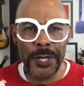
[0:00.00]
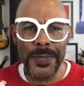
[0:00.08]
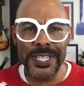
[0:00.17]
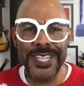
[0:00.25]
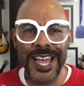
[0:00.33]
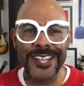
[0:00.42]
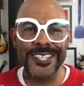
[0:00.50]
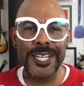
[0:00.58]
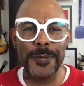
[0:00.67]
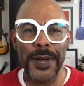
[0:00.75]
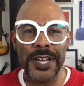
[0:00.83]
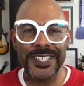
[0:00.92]
toxic
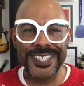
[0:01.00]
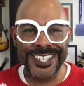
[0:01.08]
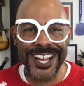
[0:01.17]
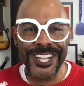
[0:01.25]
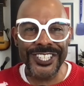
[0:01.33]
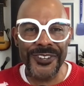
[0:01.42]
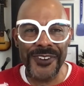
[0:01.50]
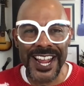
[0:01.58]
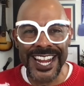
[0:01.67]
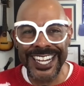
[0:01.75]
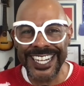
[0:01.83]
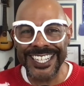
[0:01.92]
about nostalgia,
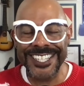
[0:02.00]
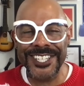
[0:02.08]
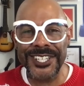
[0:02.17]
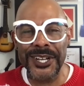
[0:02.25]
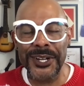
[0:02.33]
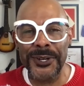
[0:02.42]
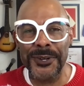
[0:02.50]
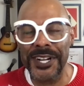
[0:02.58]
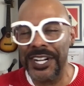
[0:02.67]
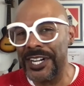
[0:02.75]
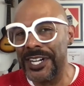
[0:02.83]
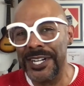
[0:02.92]
right?
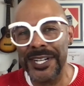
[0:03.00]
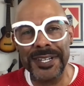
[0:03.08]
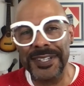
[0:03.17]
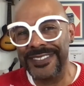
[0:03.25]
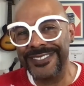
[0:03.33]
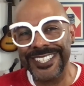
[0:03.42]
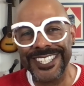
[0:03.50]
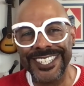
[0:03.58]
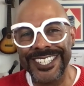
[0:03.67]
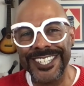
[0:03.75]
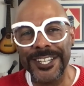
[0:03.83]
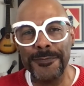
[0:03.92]
So,
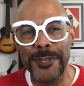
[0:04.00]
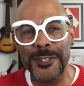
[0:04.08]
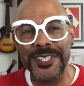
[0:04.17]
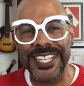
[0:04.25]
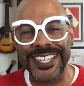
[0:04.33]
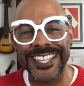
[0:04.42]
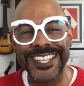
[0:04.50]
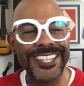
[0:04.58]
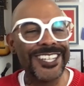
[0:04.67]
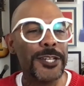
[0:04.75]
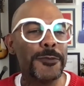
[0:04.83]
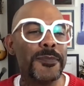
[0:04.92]
music.
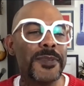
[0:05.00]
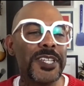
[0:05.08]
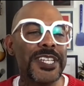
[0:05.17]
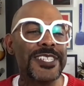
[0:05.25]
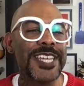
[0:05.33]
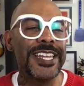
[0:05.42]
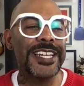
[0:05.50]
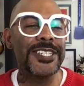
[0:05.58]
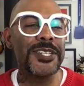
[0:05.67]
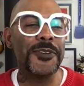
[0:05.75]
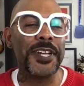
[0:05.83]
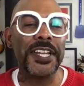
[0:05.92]
Let's get
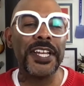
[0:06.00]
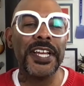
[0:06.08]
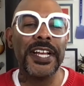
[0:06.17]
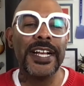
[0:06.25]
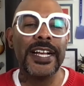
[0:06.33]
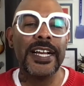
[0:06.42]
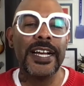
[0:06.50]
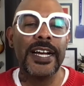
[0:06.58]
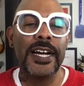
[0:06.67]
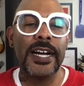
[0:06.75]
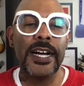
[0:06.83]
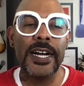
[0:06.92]
into it.
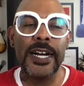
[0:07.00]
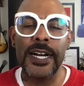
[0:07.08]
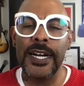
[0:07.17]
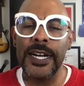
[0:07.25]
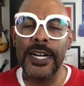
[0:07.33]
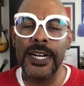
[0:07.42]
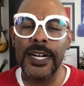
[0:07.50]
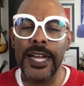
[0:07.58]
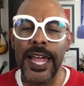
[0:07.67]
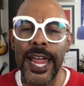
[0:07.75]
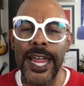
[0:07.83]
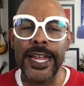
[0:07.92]

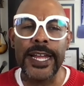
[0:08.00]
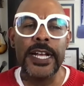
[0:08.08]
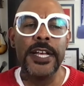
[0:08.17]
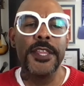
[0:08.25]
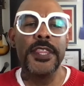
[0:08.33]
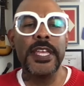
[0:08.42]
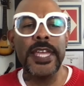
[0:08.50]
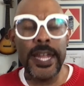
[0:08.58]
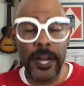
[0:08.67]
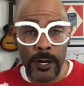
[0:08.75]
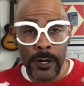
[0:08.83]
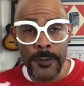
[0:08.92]
Hey, the
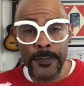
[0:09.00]
year